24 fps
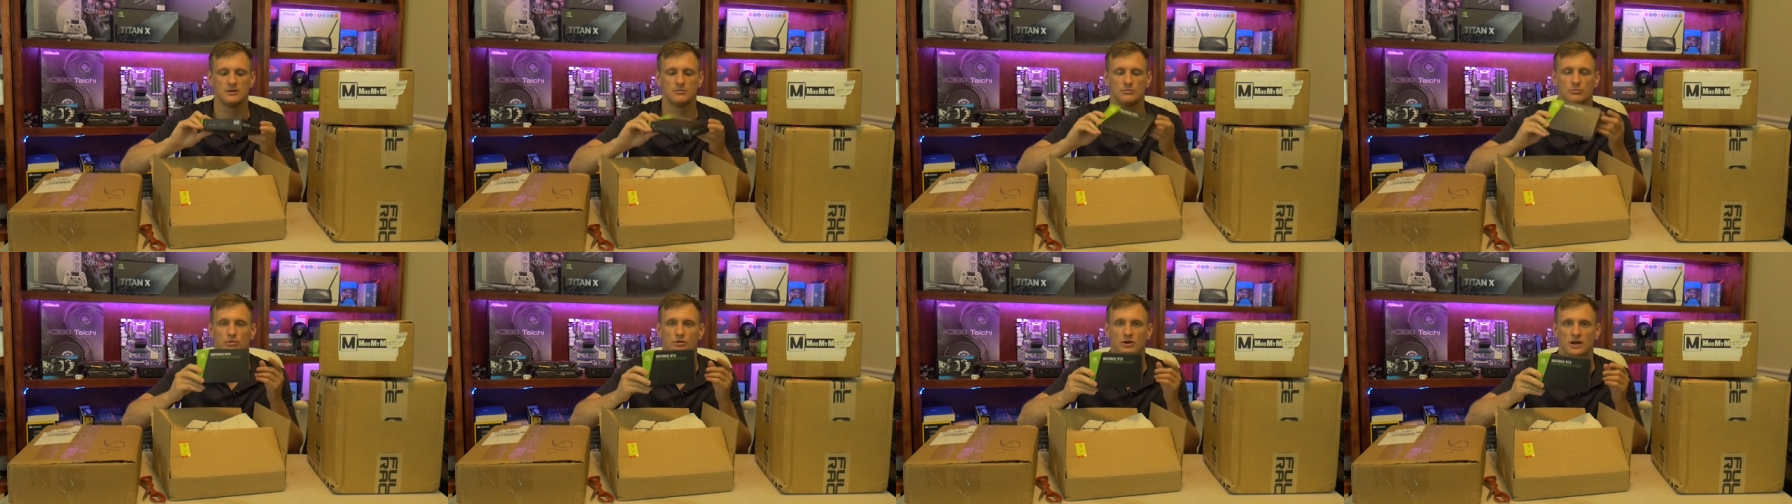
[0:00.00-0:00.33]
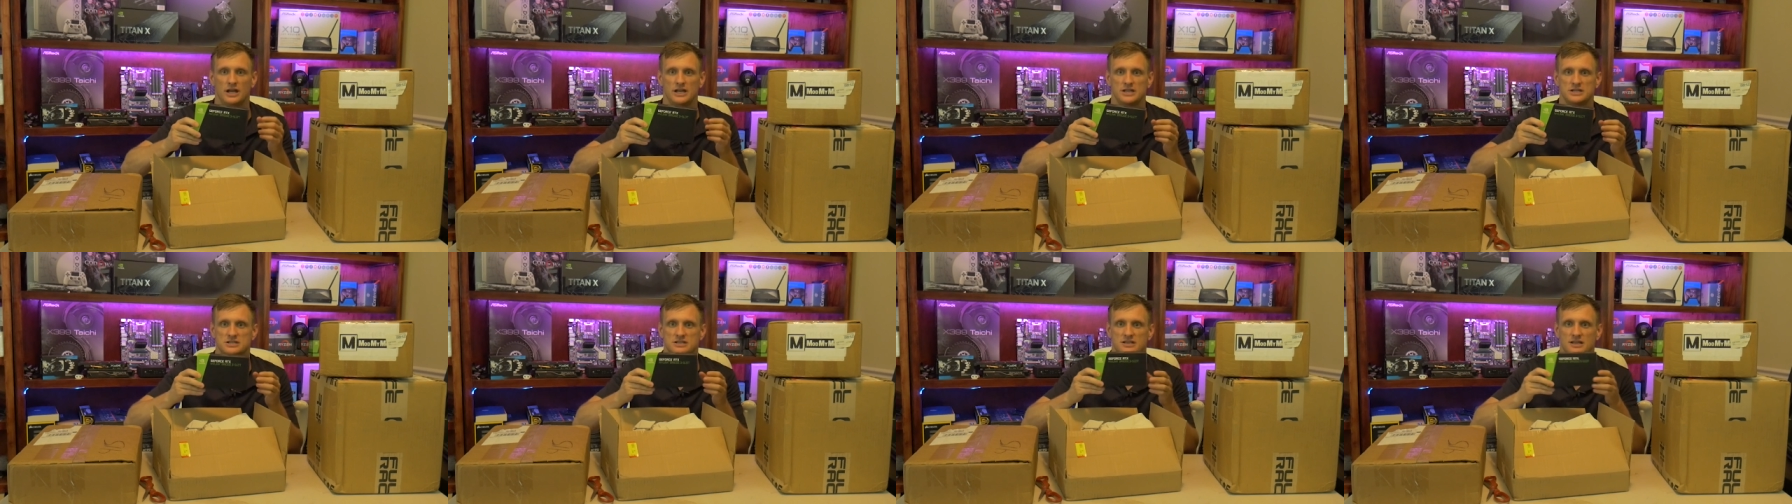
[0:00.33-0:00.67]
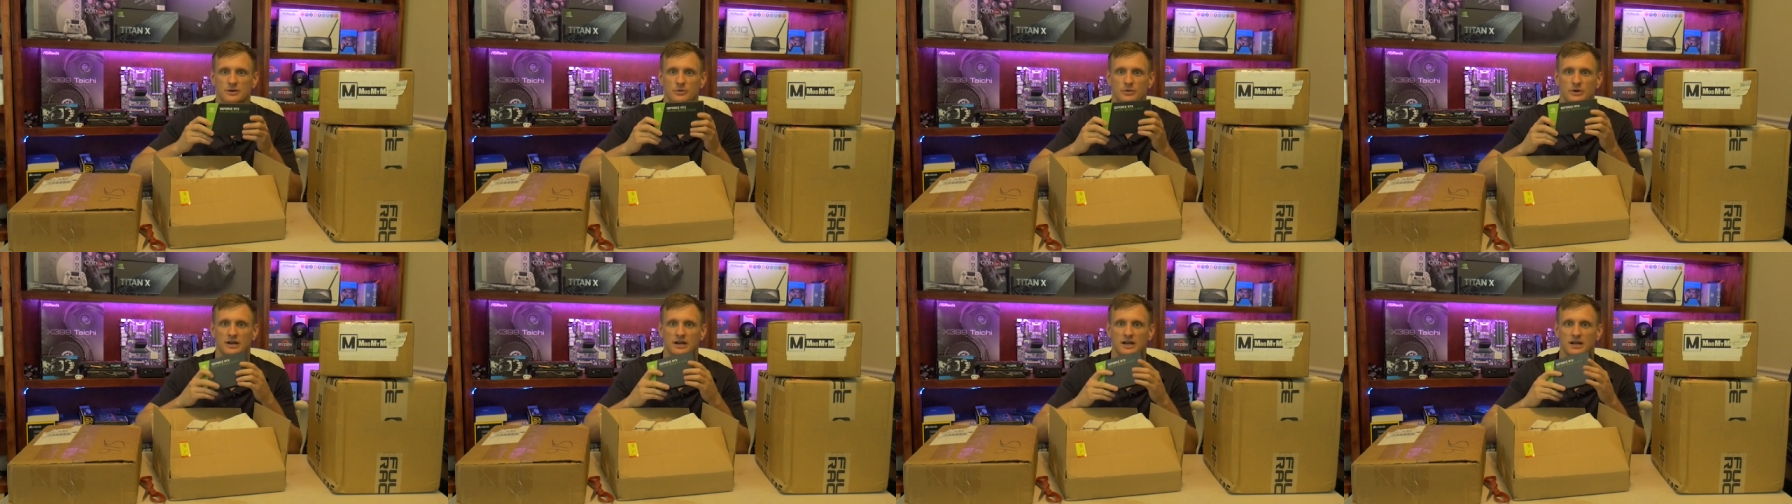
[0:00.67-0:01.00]
bridge
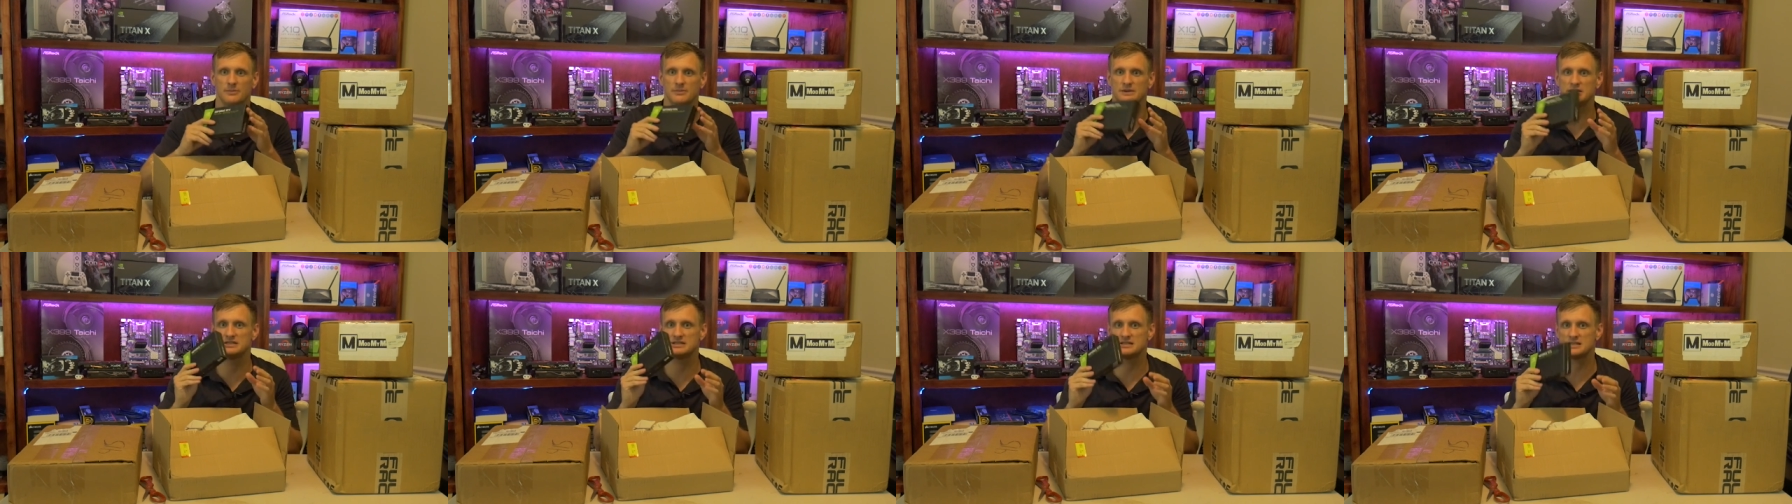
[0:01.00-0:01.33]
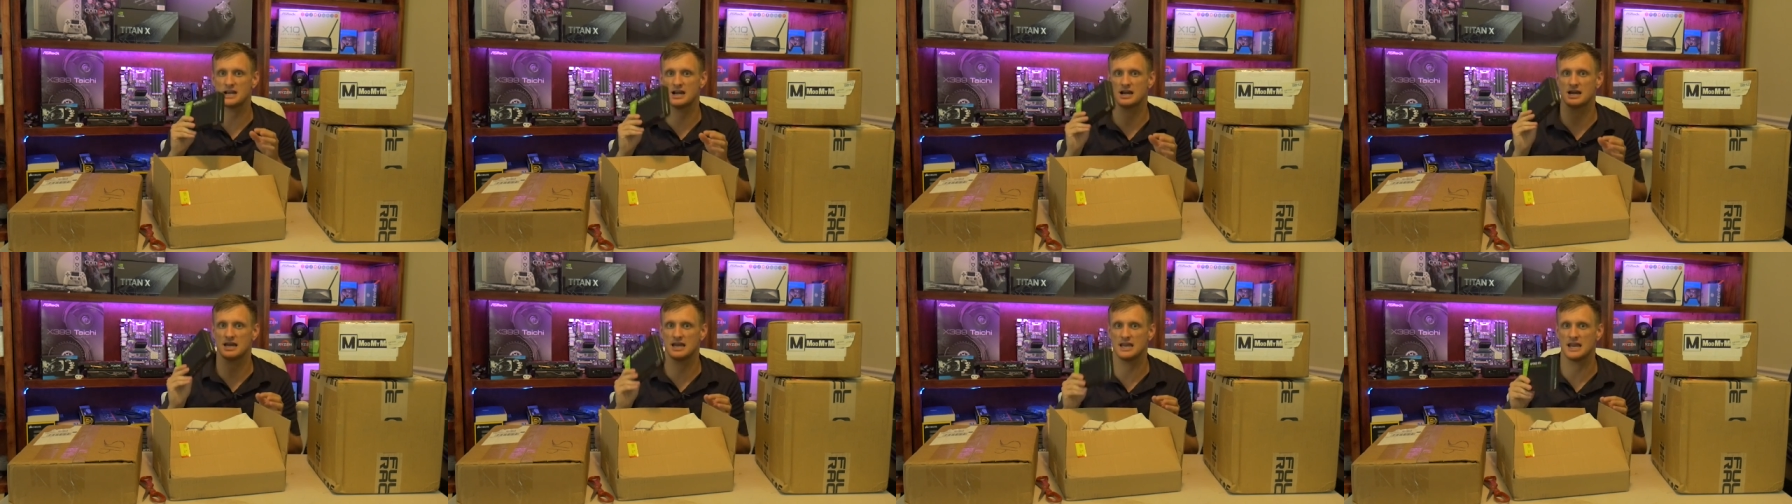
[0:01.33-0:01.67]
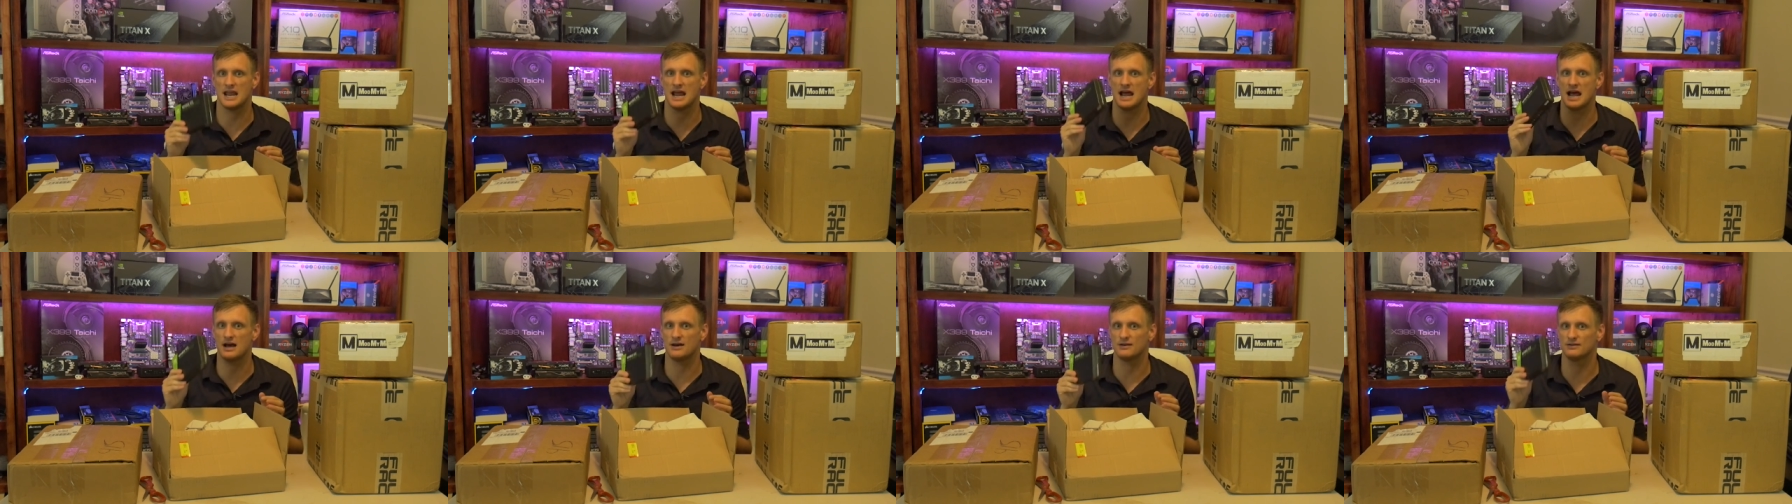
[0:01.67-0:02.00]
that we're gonna be
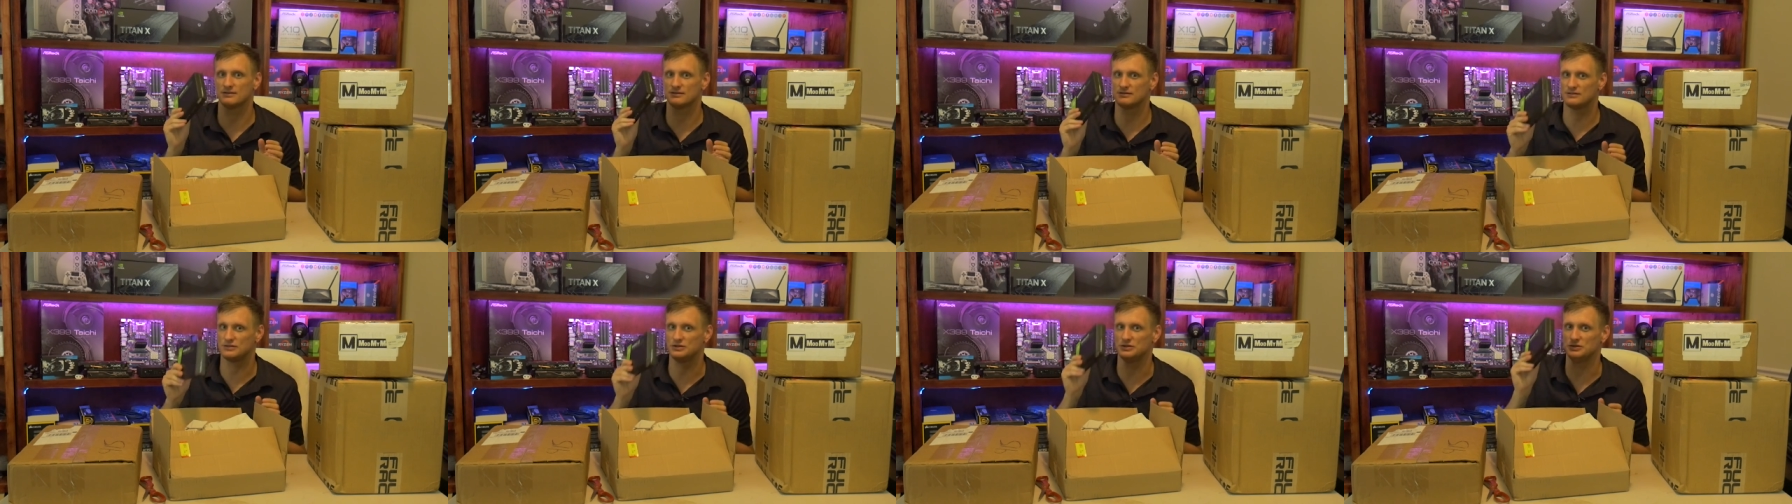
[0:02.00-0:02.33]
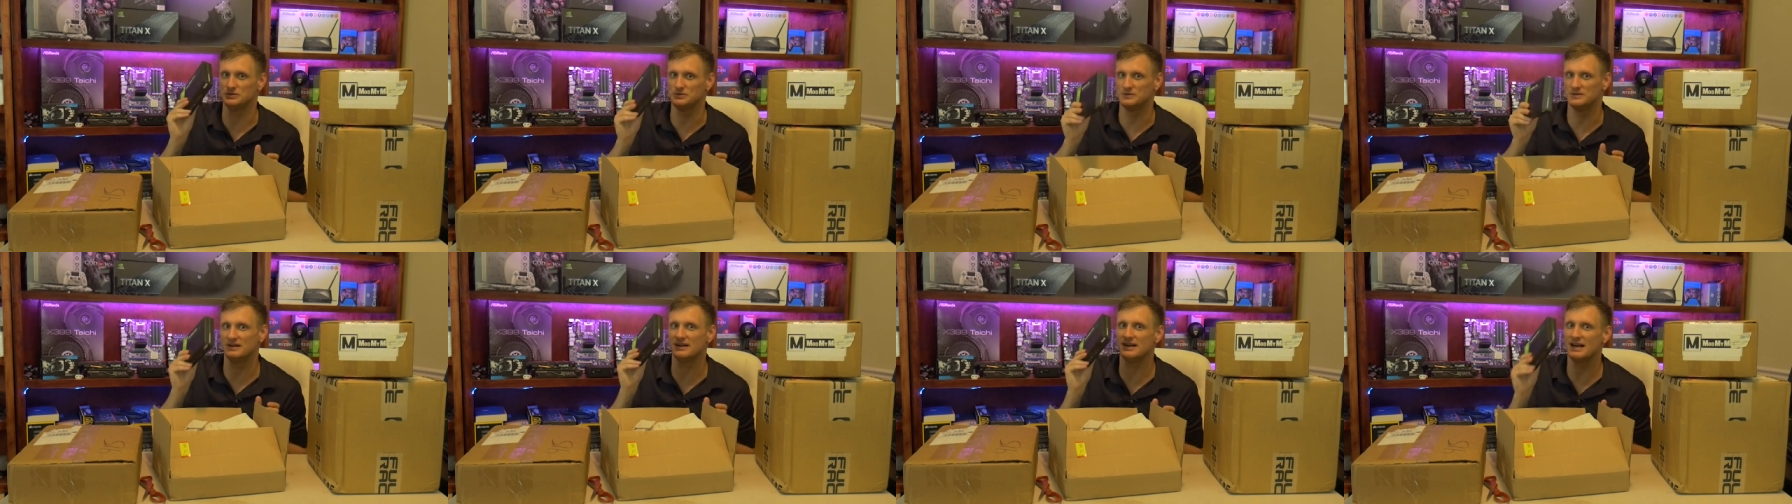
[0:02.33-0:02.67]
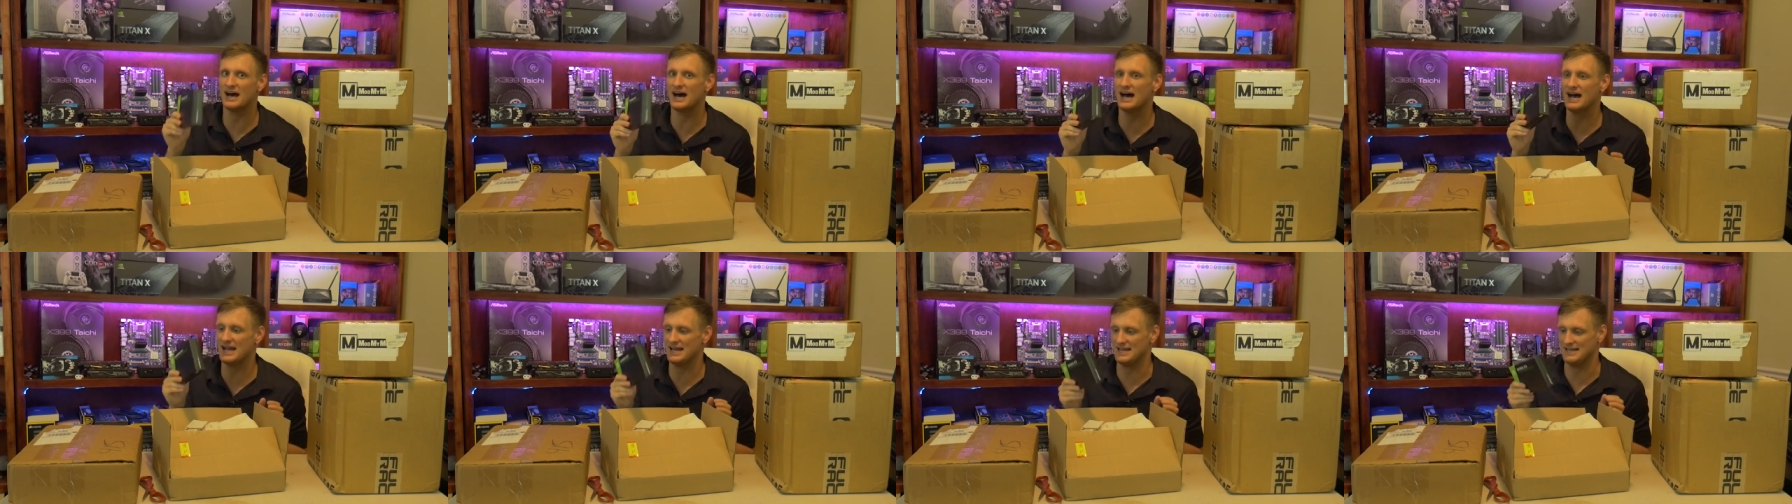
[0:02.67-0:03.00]
checking out
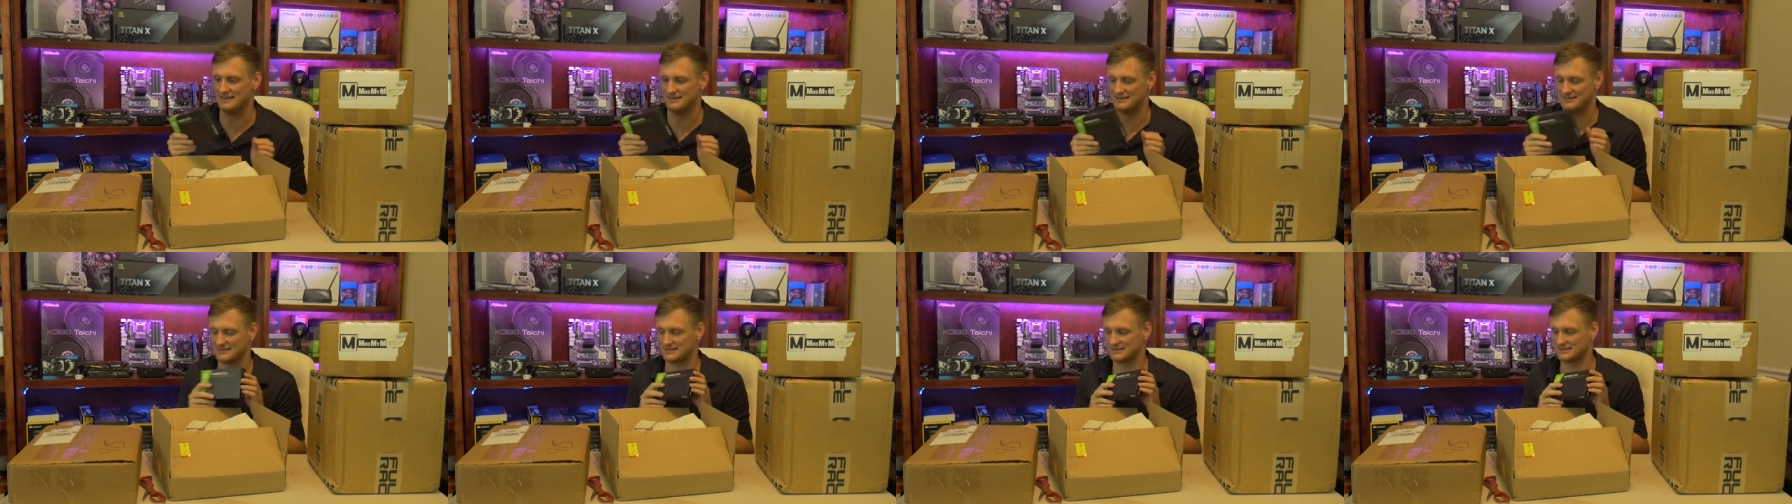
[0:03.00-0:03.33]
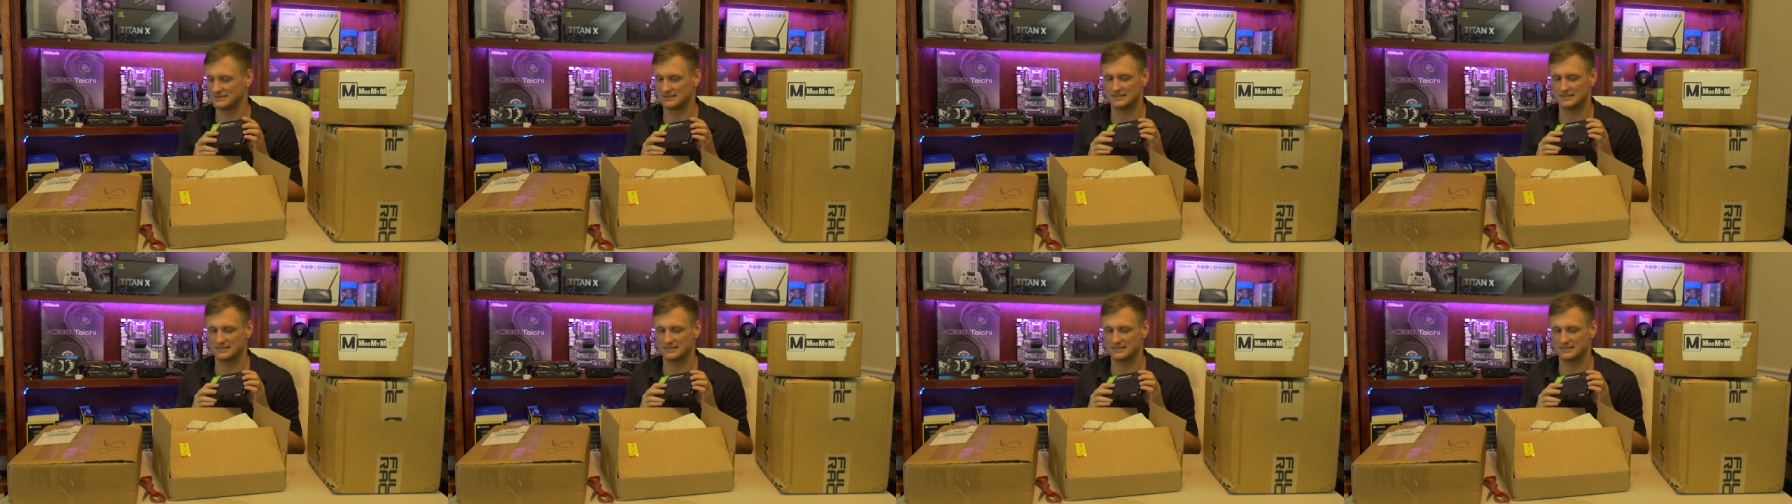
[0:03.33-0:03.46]
tonight.